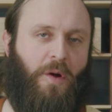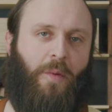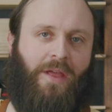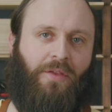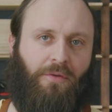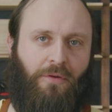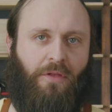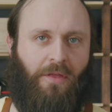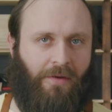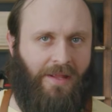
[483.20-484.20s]
my way through
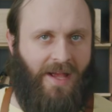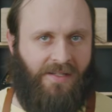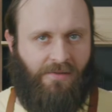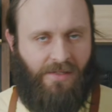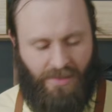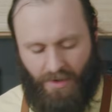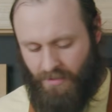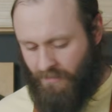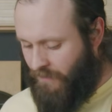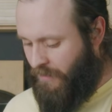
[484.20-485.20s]
the 3000 grit
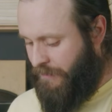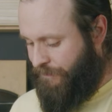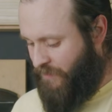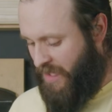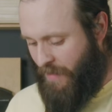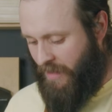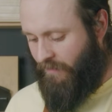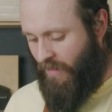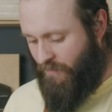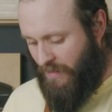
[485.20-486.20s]
stone for about
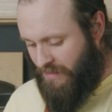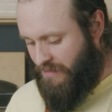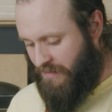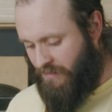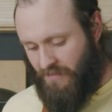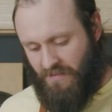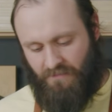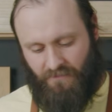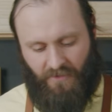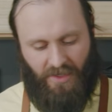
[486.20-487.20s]
5 minutes. It's
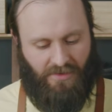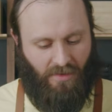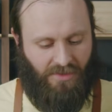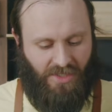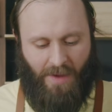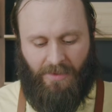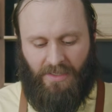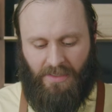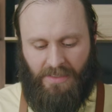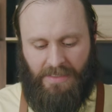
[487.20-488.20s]
fairly solid
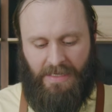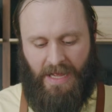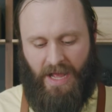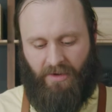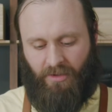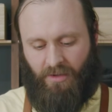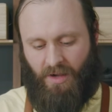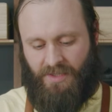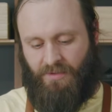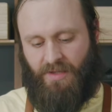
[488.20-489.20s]
sharpening. I've got a
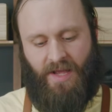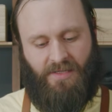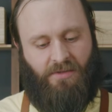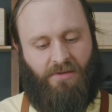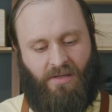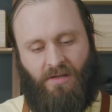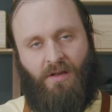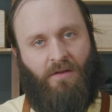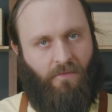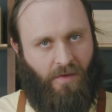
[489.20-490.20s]
nice 3000 grit
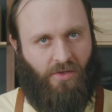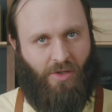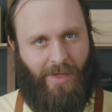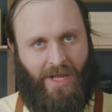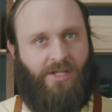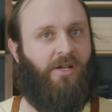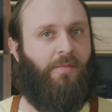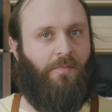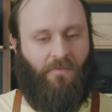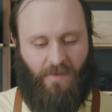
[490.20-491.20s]
finish on my edge, and
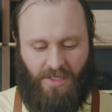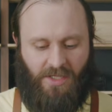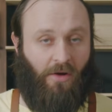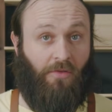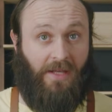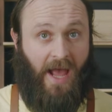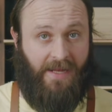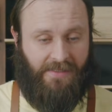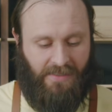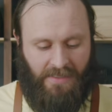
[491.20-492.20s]
I'm finishing on the 8.